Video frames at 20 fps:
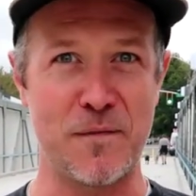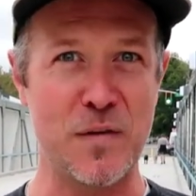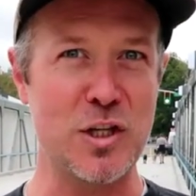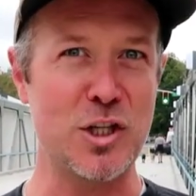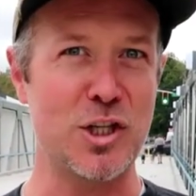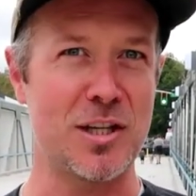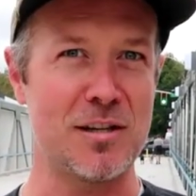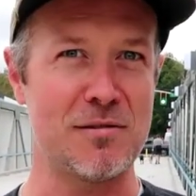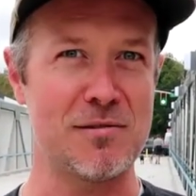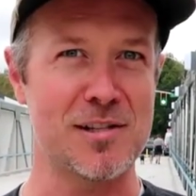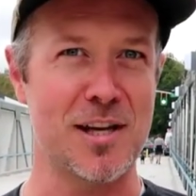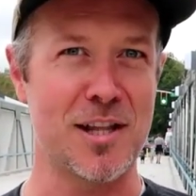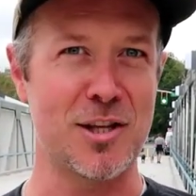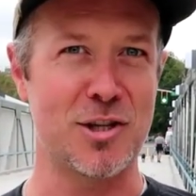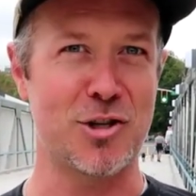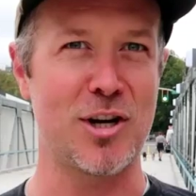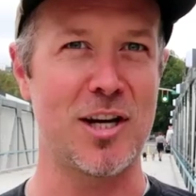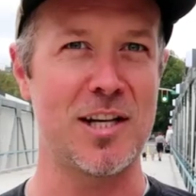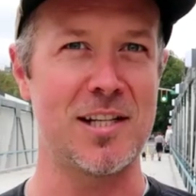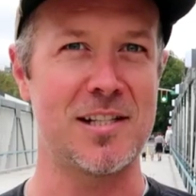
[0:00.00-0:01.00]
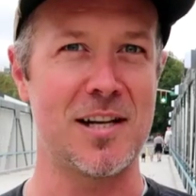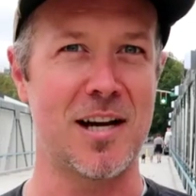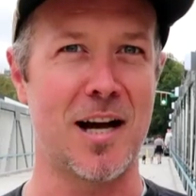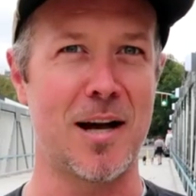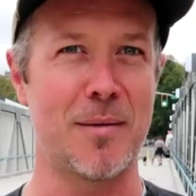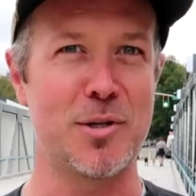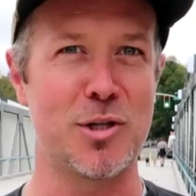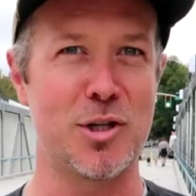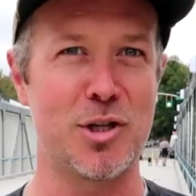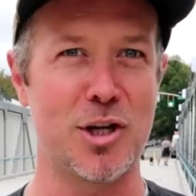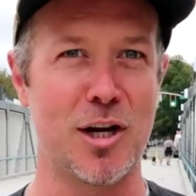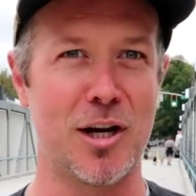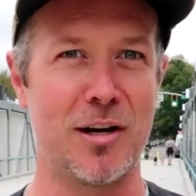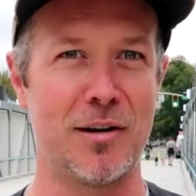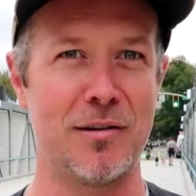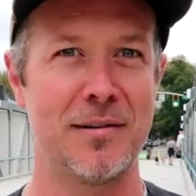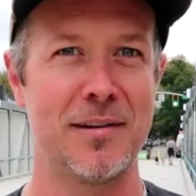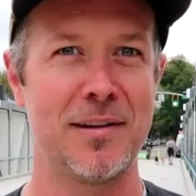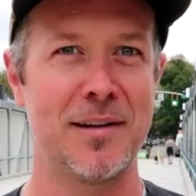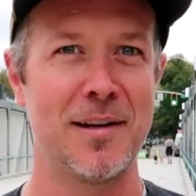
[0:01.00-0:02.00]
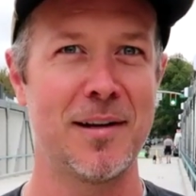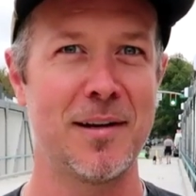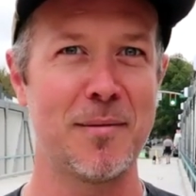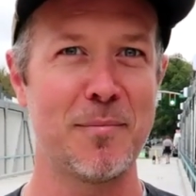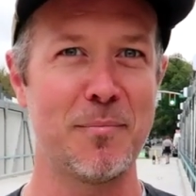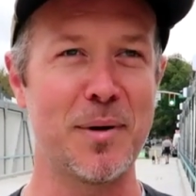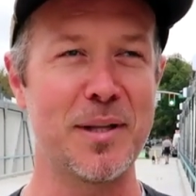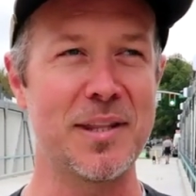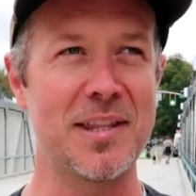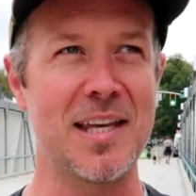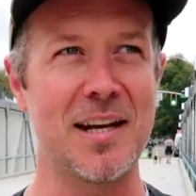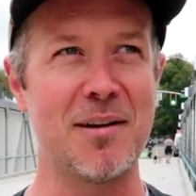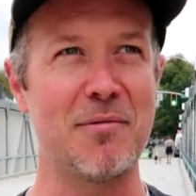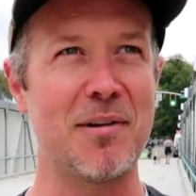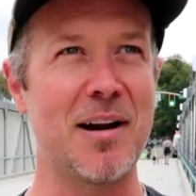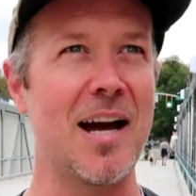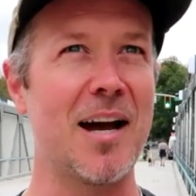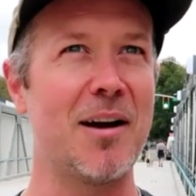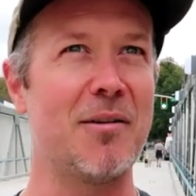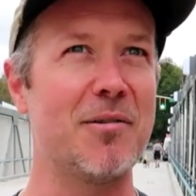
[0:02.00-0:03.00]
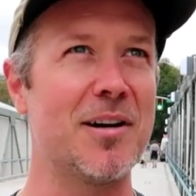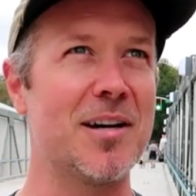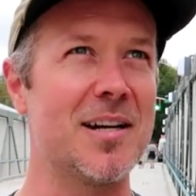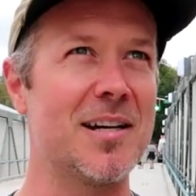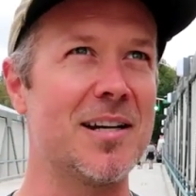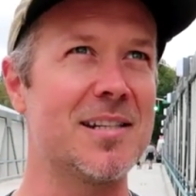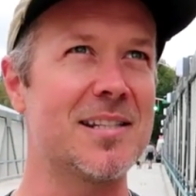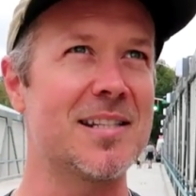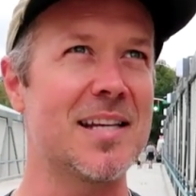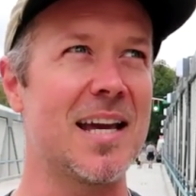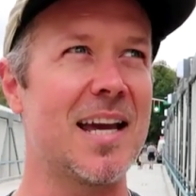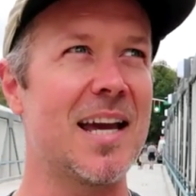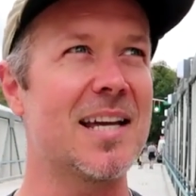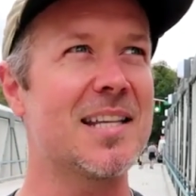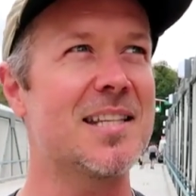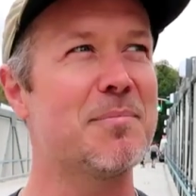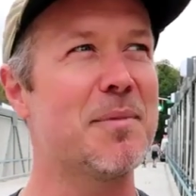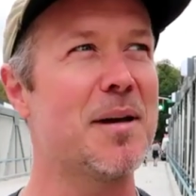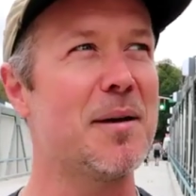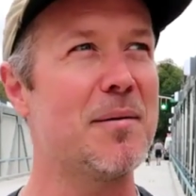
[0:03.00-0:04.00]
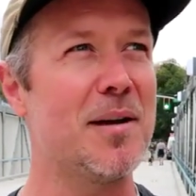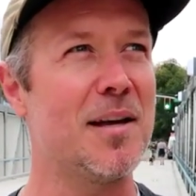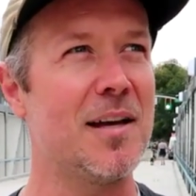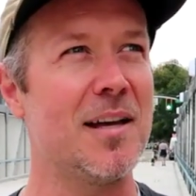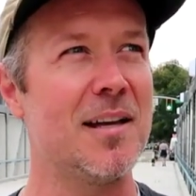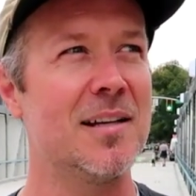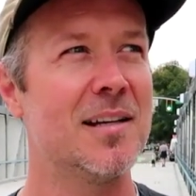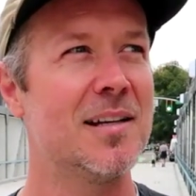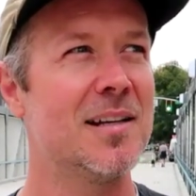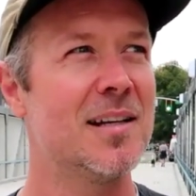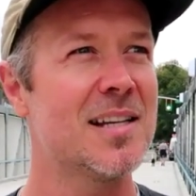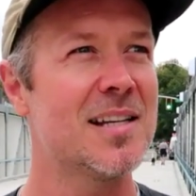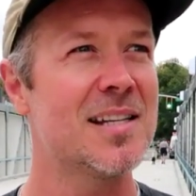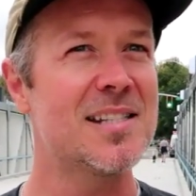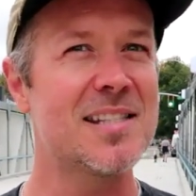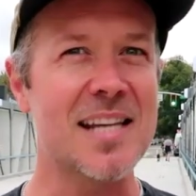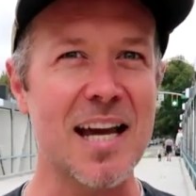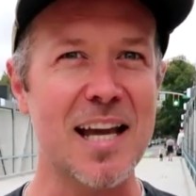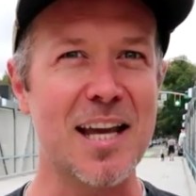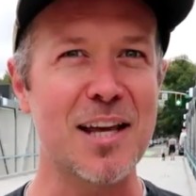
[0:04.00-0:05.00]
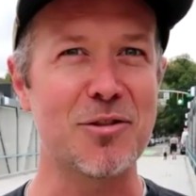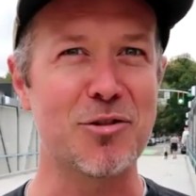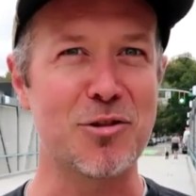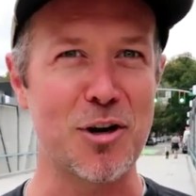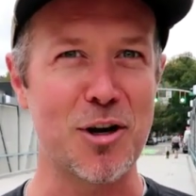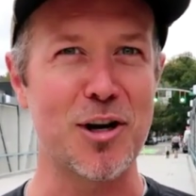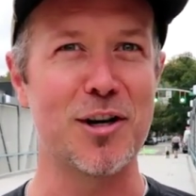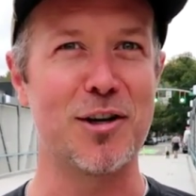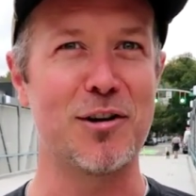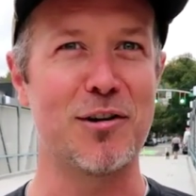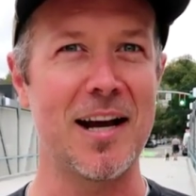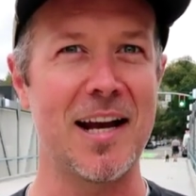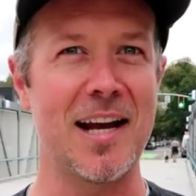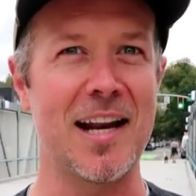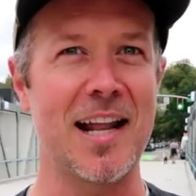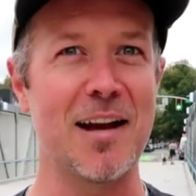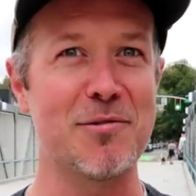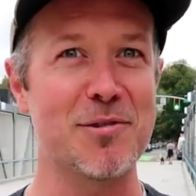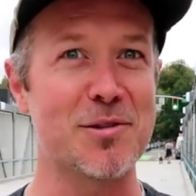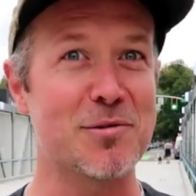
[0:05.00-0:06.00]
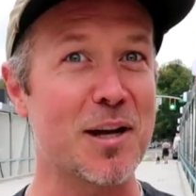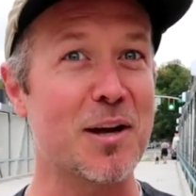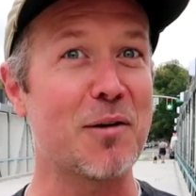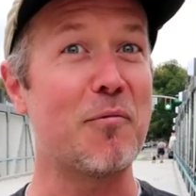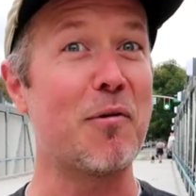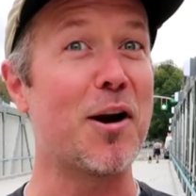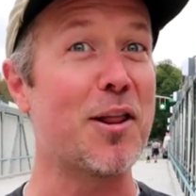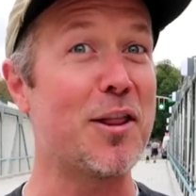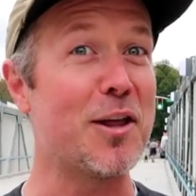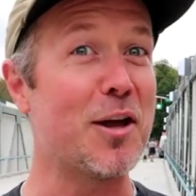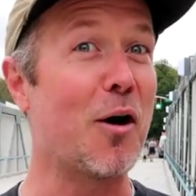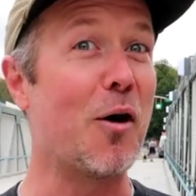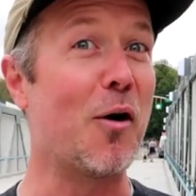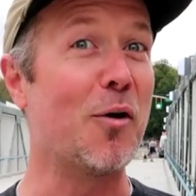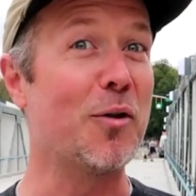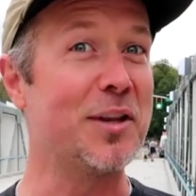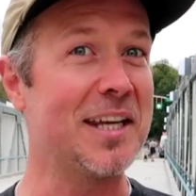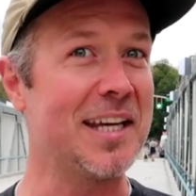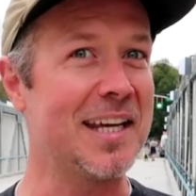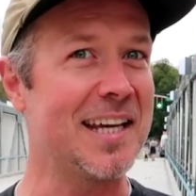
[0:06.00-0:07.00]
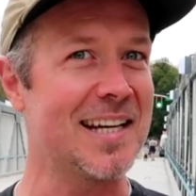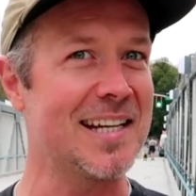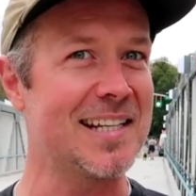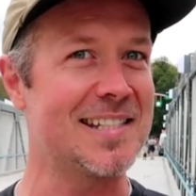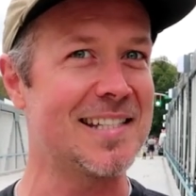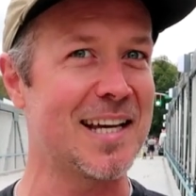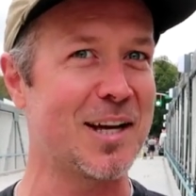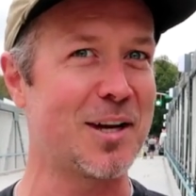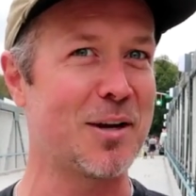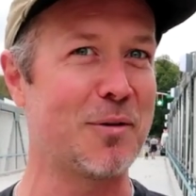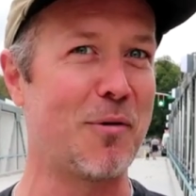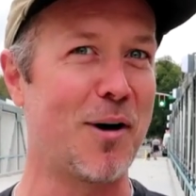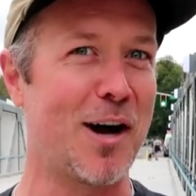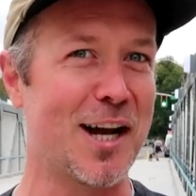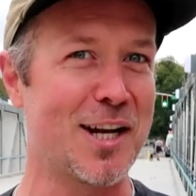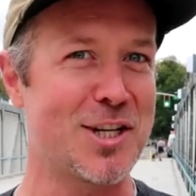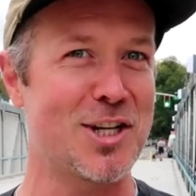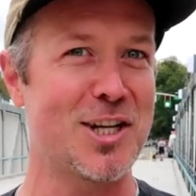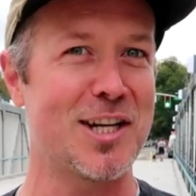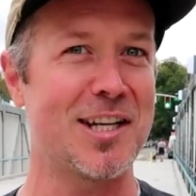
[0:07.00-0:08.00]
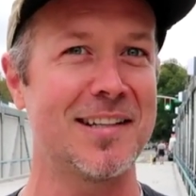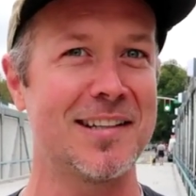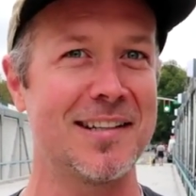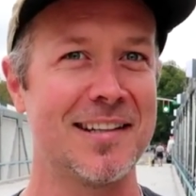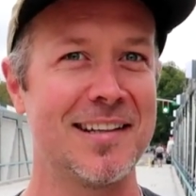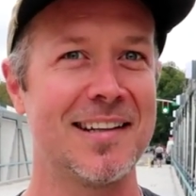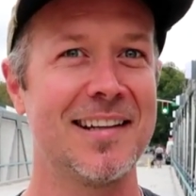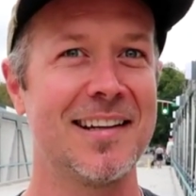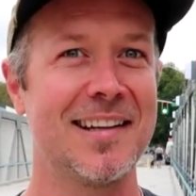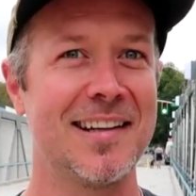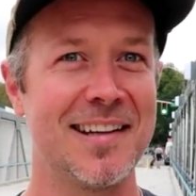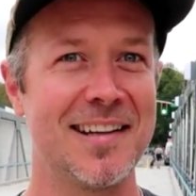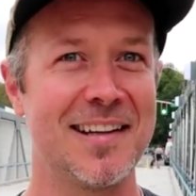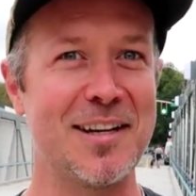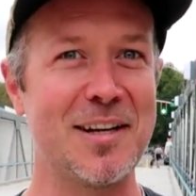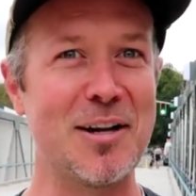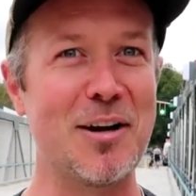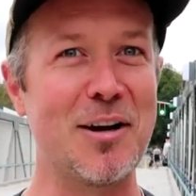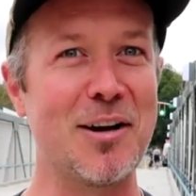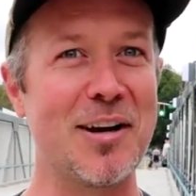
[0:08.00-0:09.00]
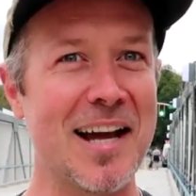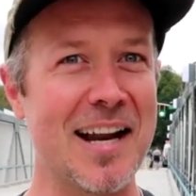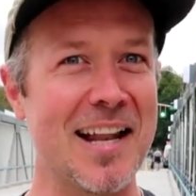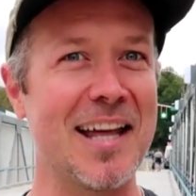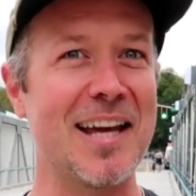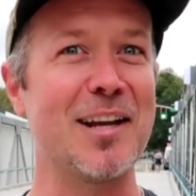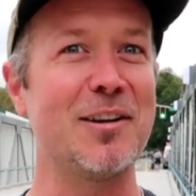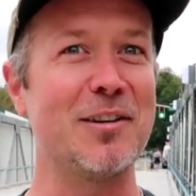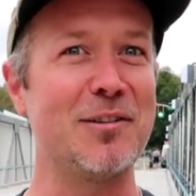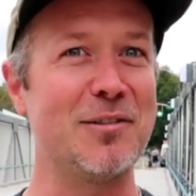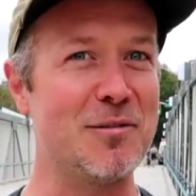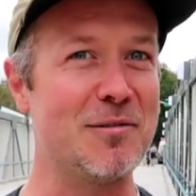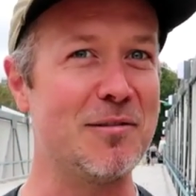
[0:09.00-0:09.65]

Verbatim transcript: officially was on the Tracey Ullman Tracey Ullman clips. But then when I was, I guess, maybe second, third grade, I was like one of the only kids that could watch it. There you go. You know, kind of like